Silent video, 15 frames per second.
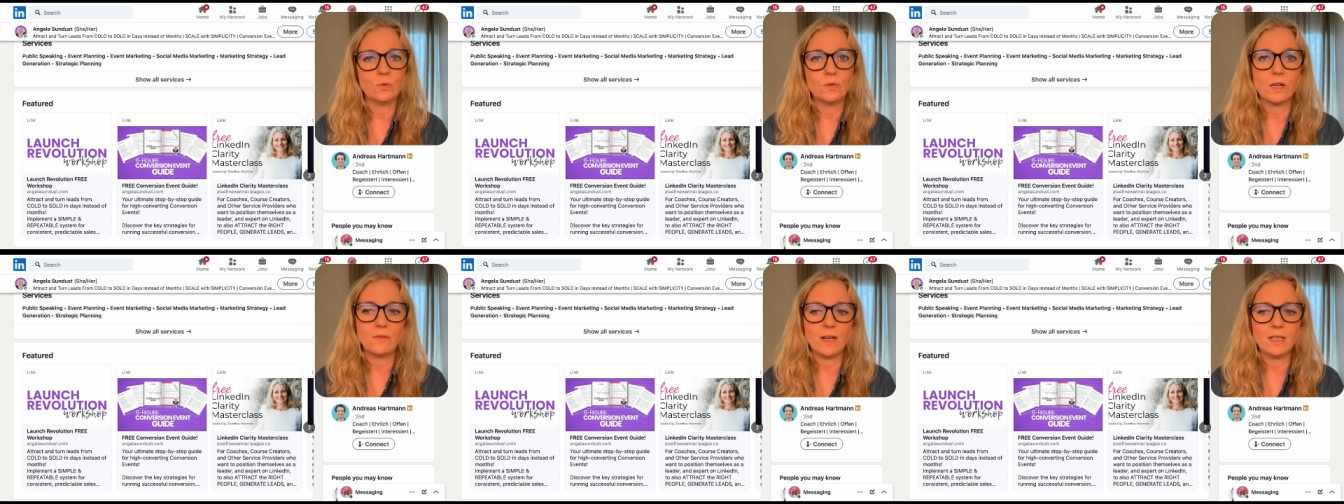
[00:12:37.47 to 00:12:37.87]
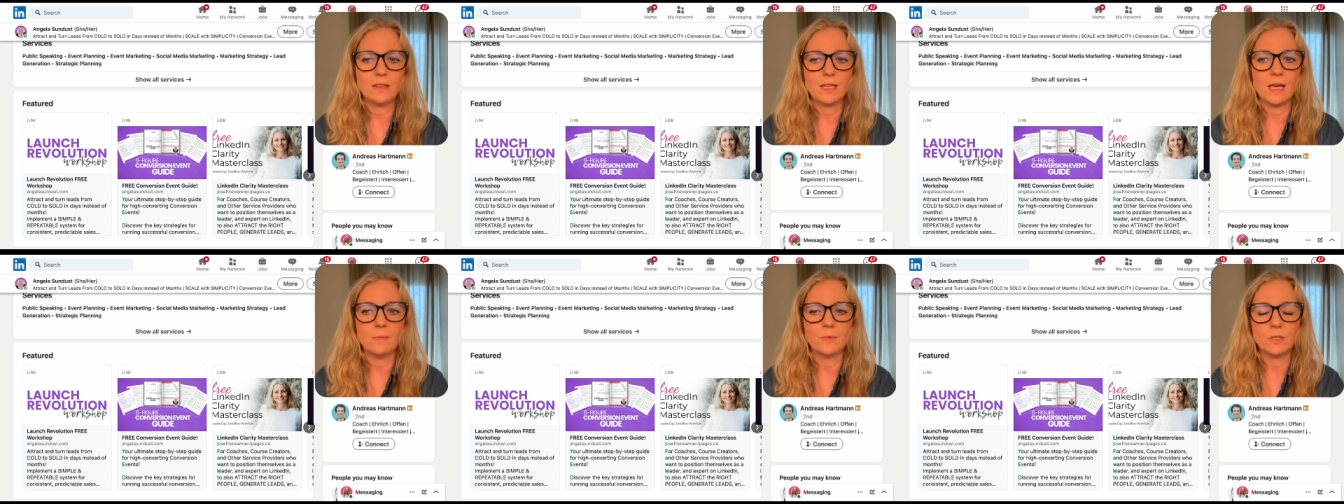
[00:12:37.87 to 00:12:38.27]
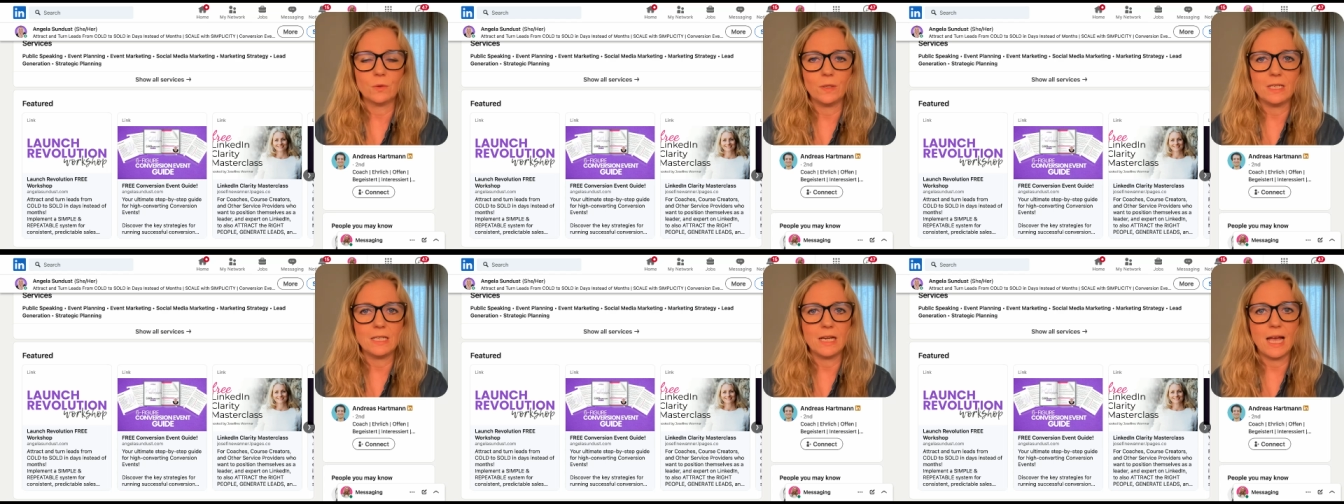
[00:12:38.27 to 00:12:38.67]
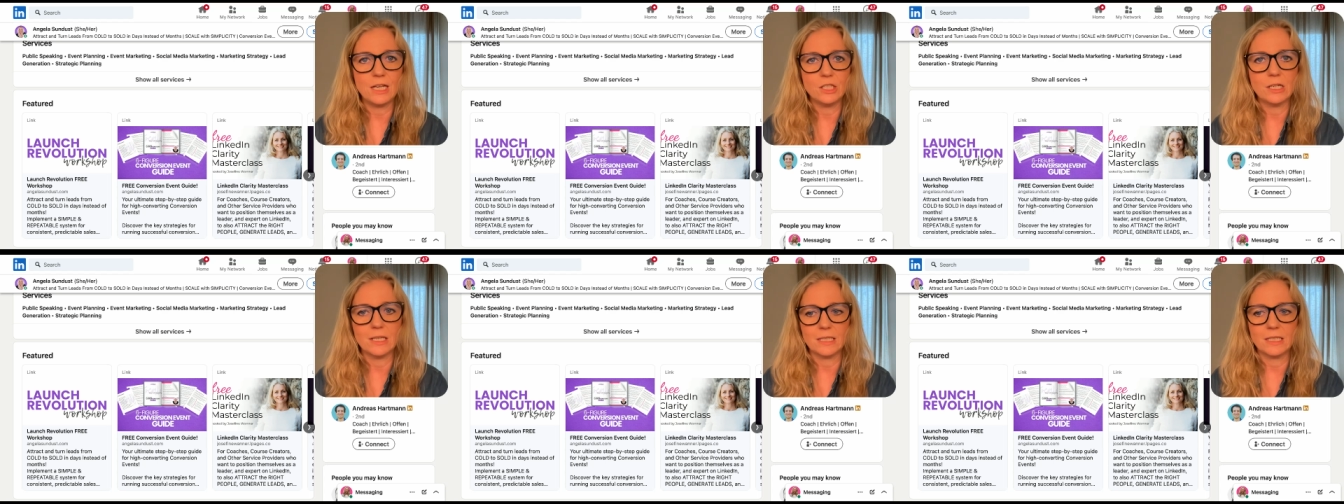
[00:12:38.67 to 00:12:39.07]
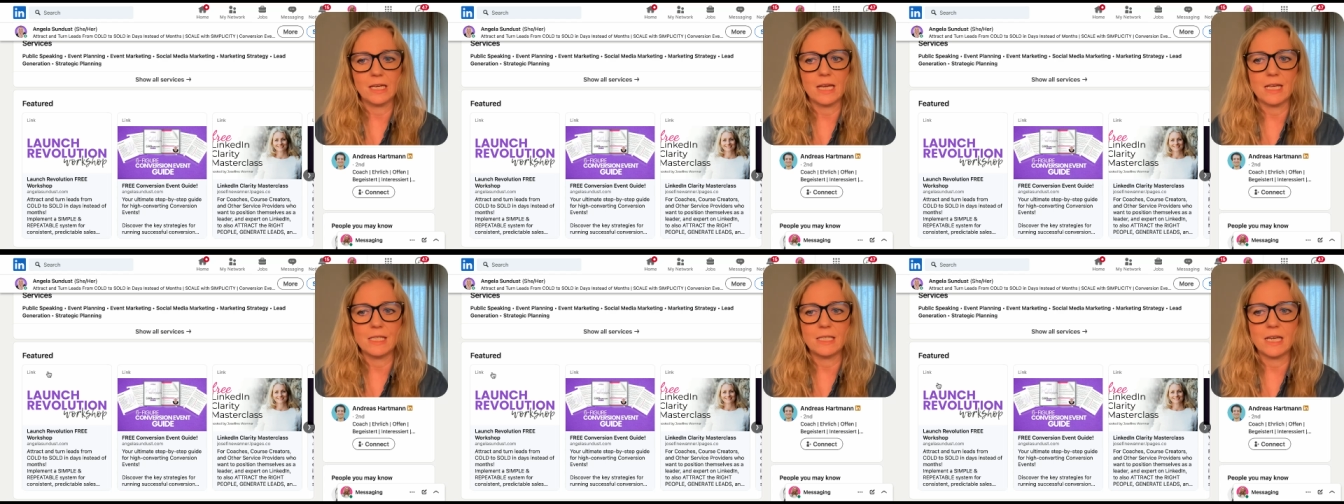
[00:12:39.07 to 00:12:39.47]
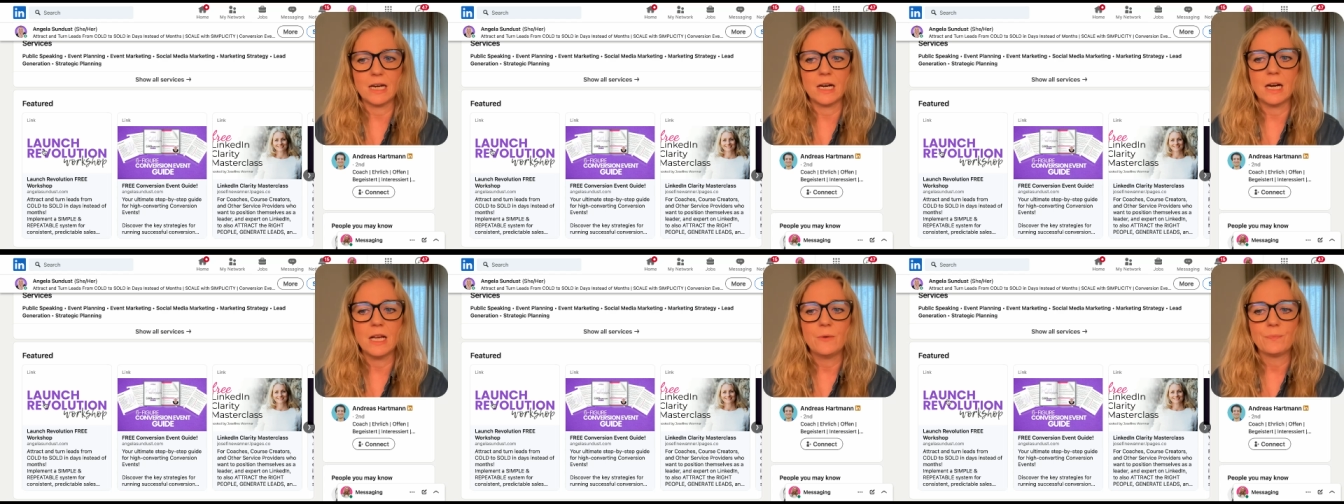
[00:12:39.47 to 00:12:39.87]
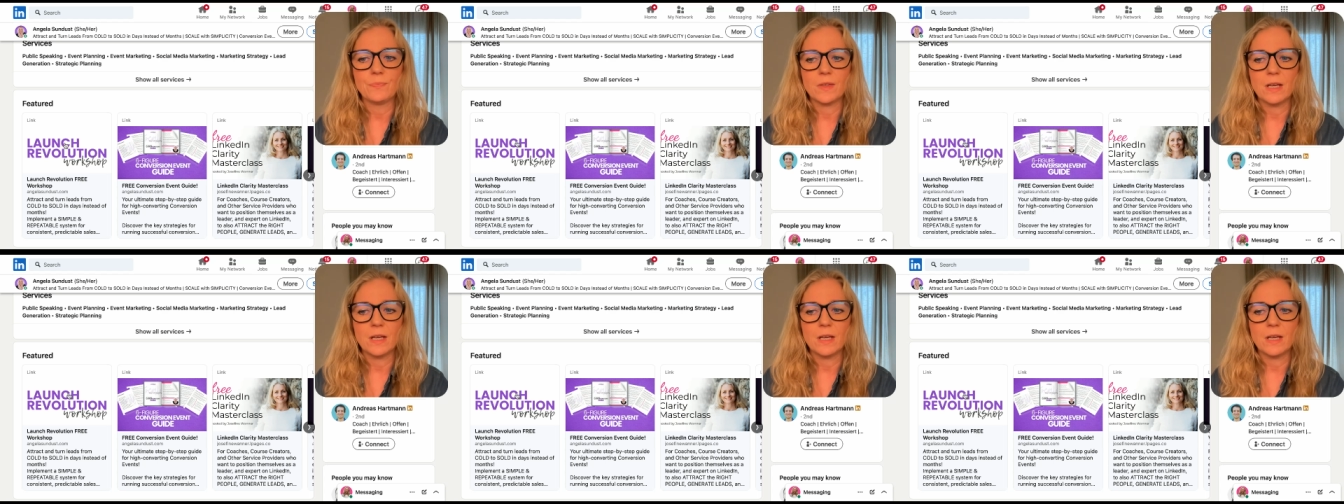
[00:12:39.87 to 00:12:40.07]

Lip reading: direct them. So in Angela's case here,